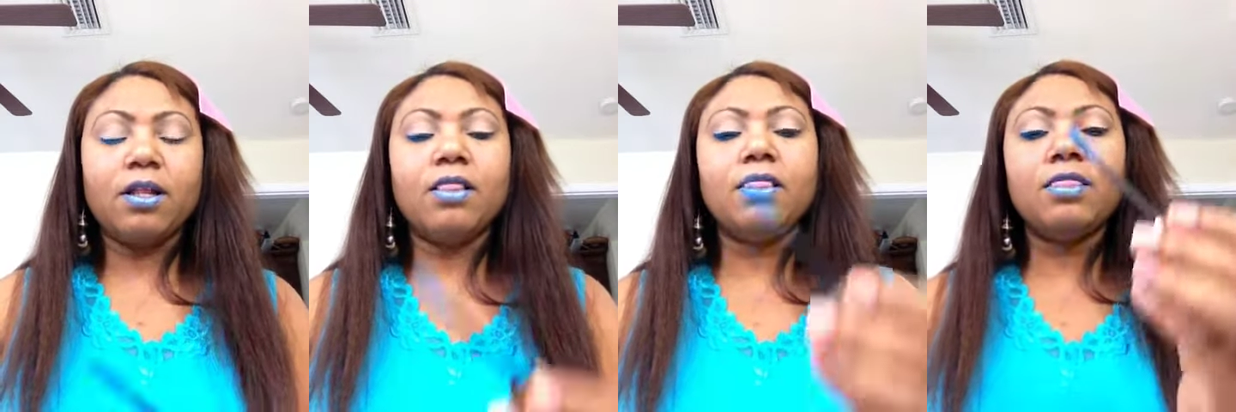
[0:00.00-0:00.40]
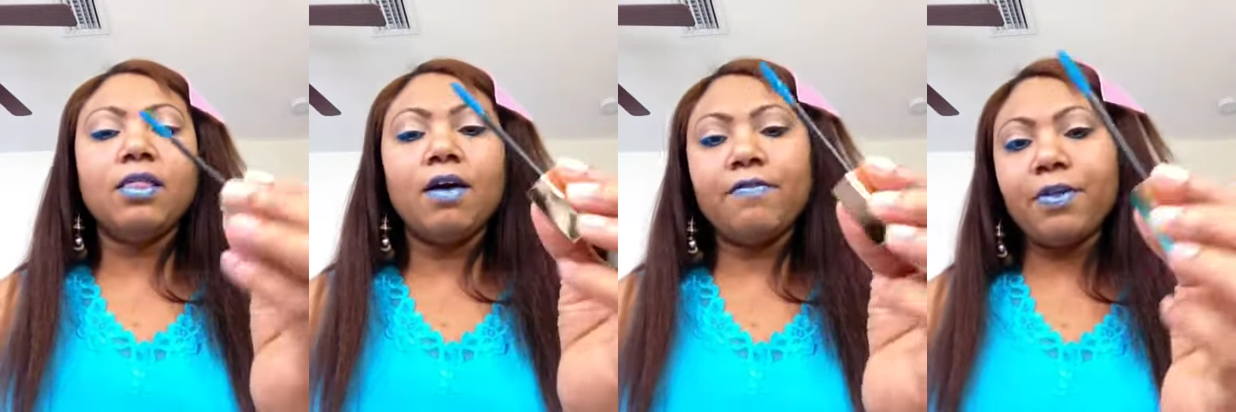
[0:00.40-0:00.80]

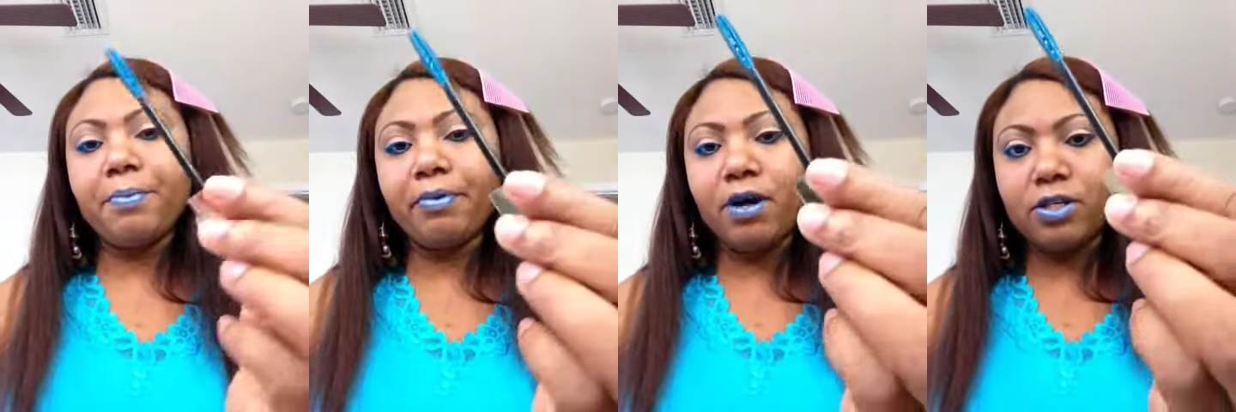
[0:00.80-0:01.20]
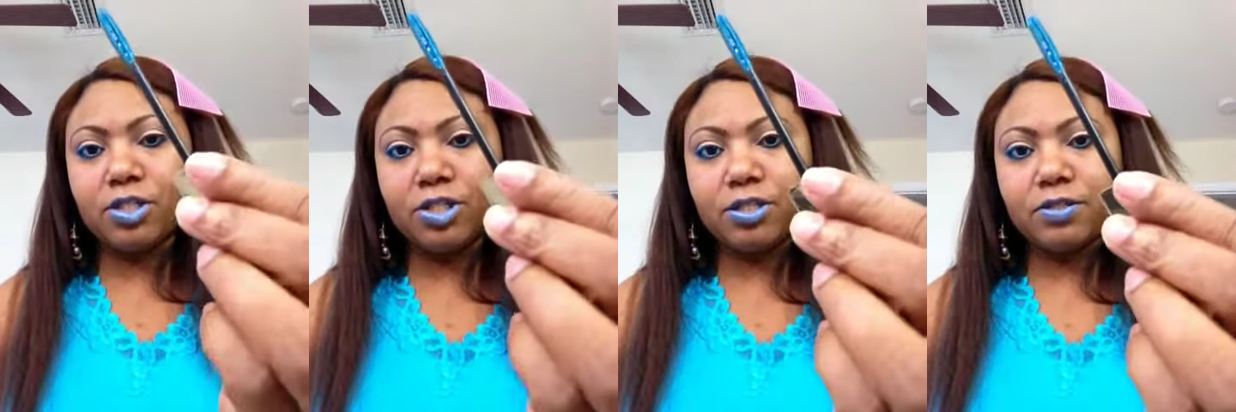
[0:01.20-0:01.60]
love the
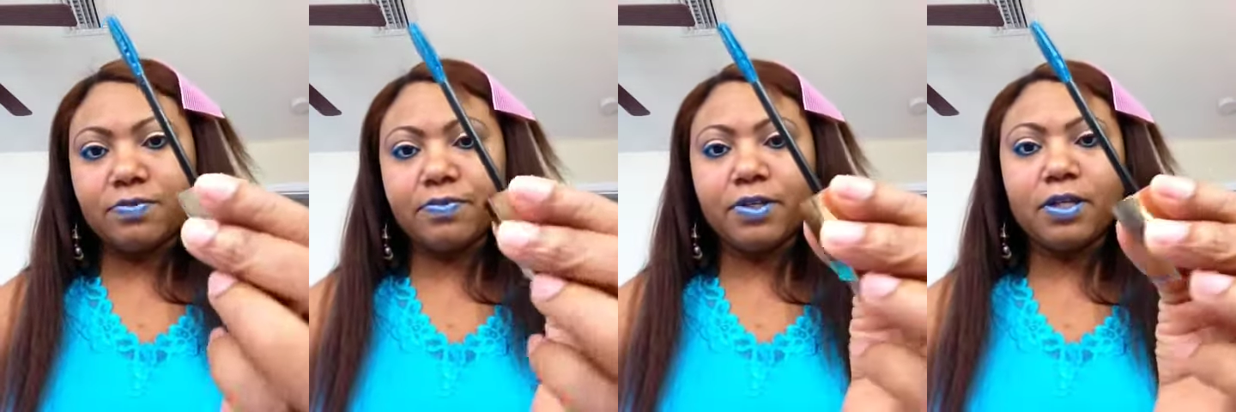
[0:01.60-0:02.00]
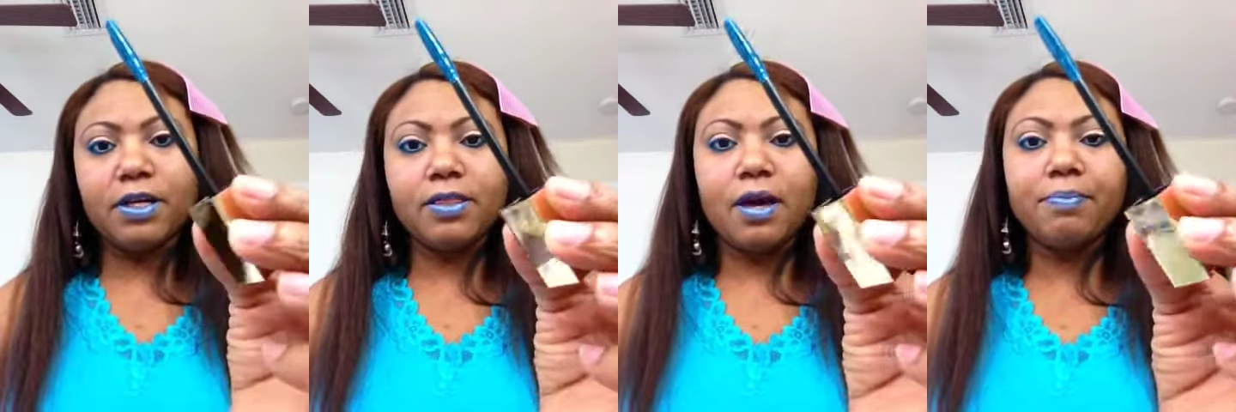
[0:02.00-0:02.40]
brush.
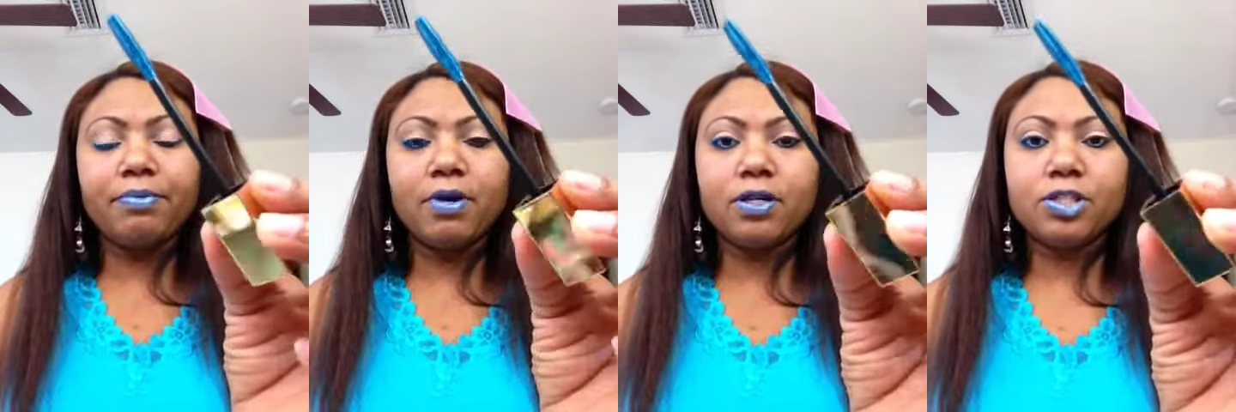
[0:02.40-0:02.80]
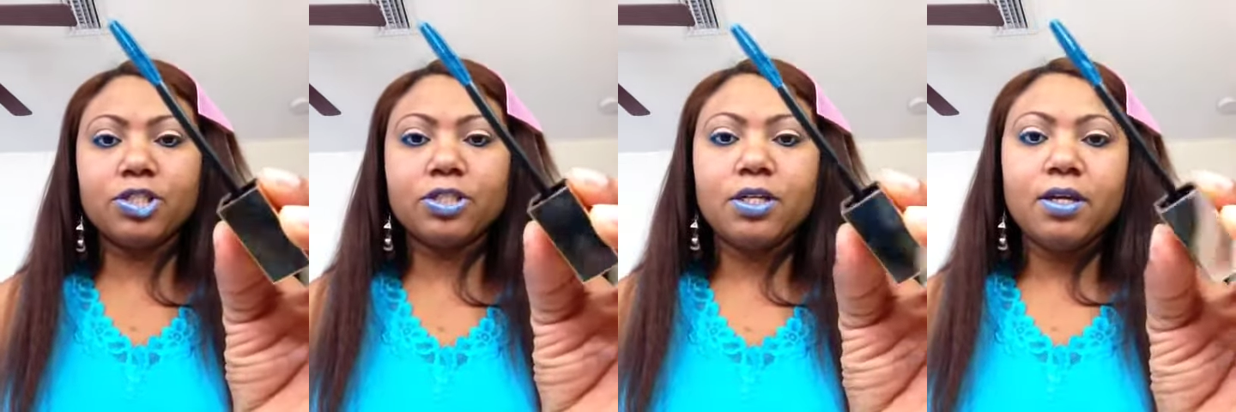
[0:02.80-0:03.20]
Look at that
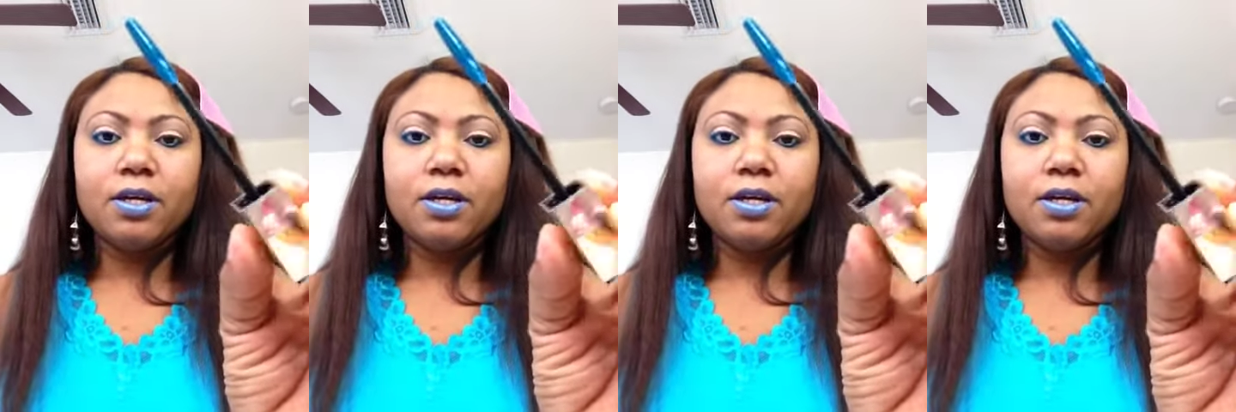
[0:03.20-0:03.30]
brush.